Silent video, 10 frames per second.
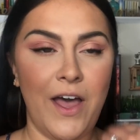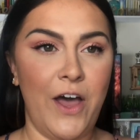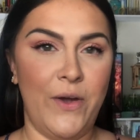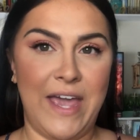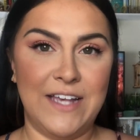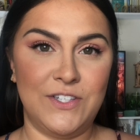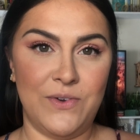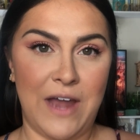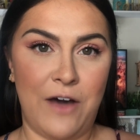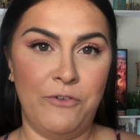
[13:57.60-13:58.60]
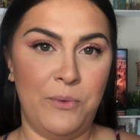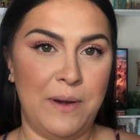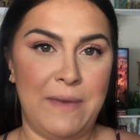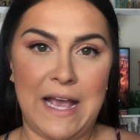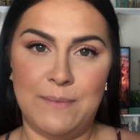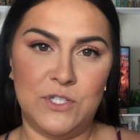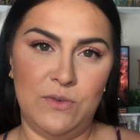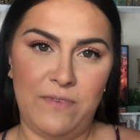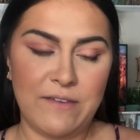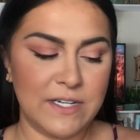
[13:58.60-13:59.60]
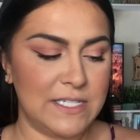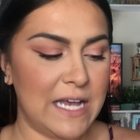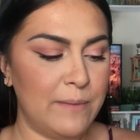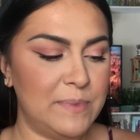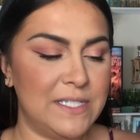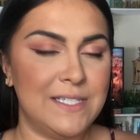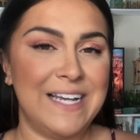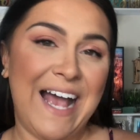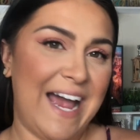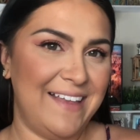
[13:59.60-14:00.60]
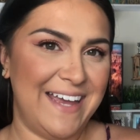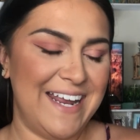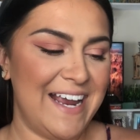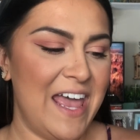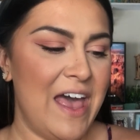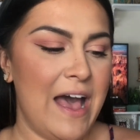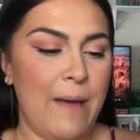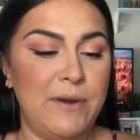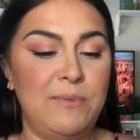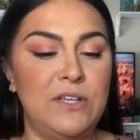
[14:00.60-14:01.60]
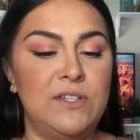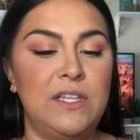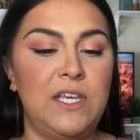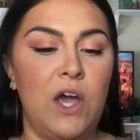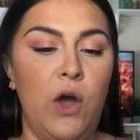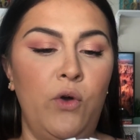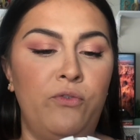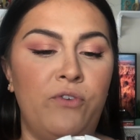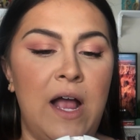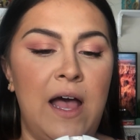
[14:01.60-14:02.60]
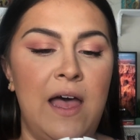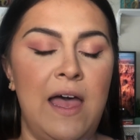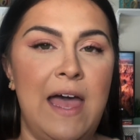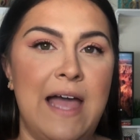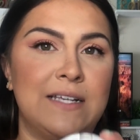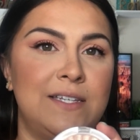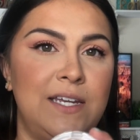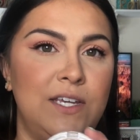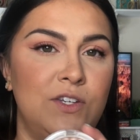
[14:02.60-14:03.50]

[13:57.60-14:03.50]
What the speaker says: Okay, so now for one of my absolute favorite steps, highlighting. I'm gonna be using the Ofra X Nikki